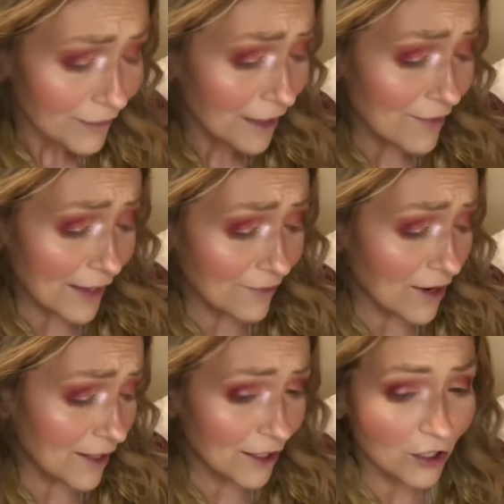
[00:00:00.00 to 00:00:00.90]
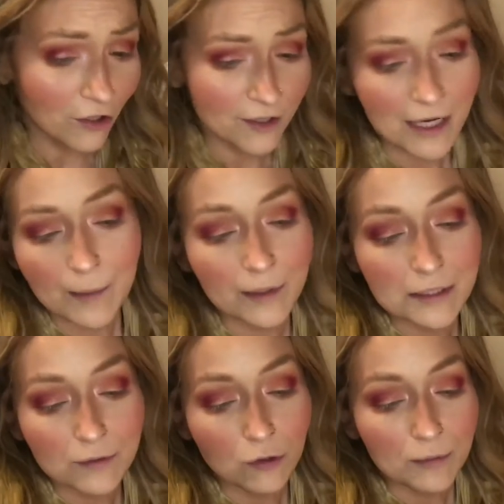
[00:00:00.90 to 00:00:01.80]
that I've gotten in a long time in a
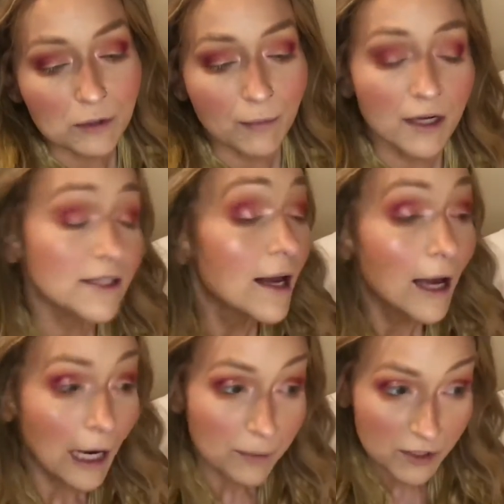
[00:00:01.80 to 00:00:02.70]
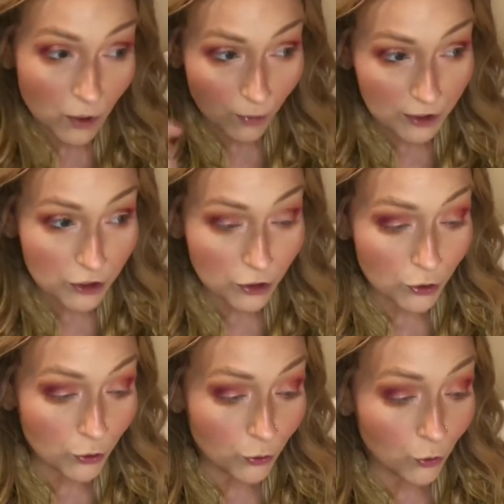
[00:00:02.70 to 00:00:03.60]
subscription box. I'm just going
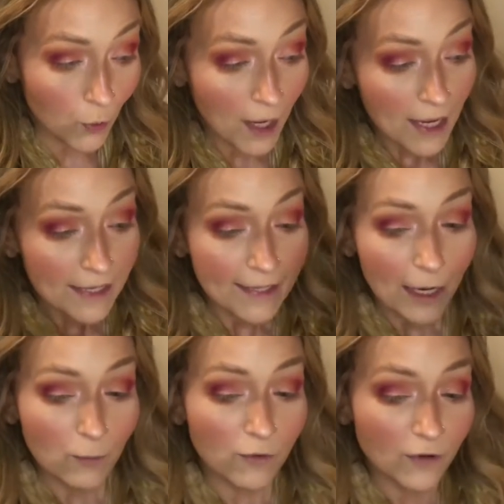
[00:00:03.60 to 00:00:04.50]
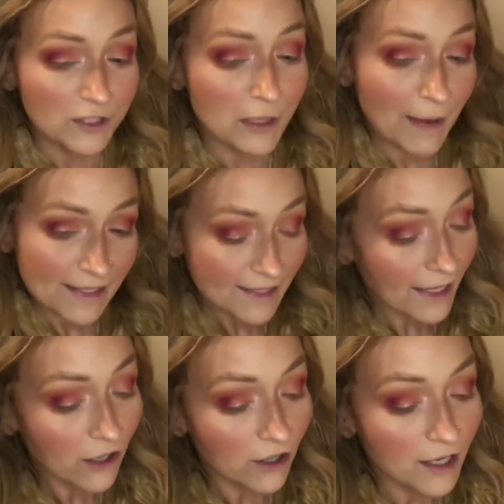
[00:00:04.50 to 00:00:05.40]
to now move on to the
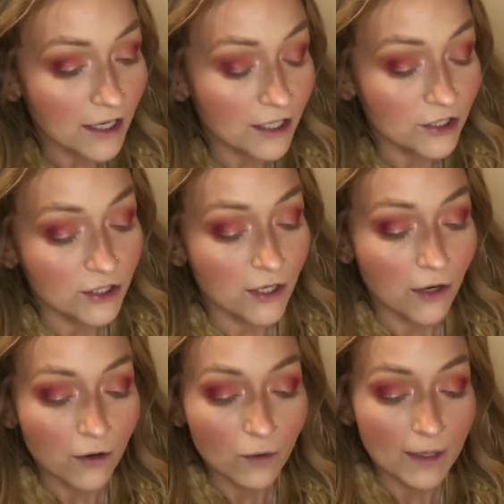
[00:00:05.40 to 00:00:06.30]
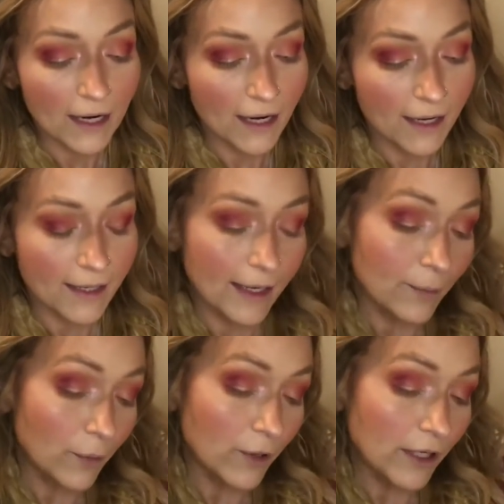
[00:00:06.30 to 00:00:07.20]
mascara. So I am
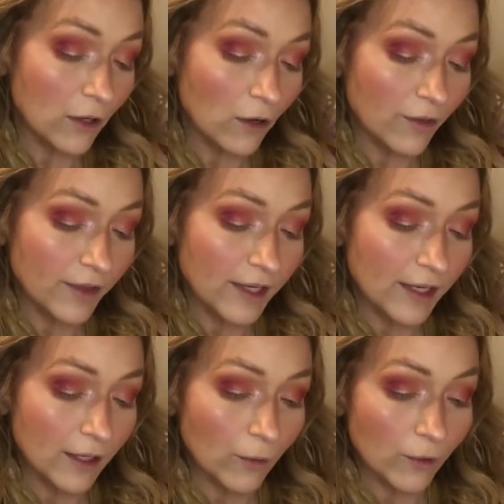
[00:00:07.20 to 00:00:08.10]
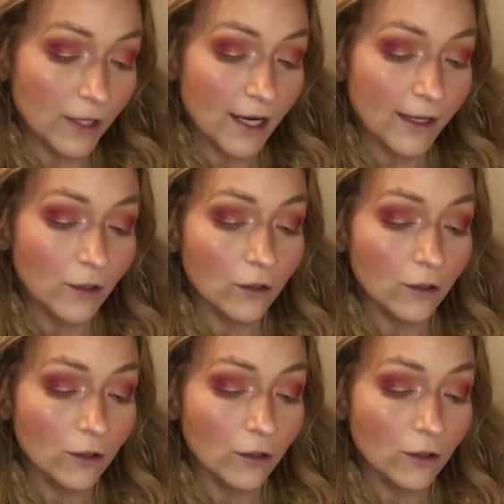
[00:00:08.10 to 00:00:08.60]
putting on the Rodial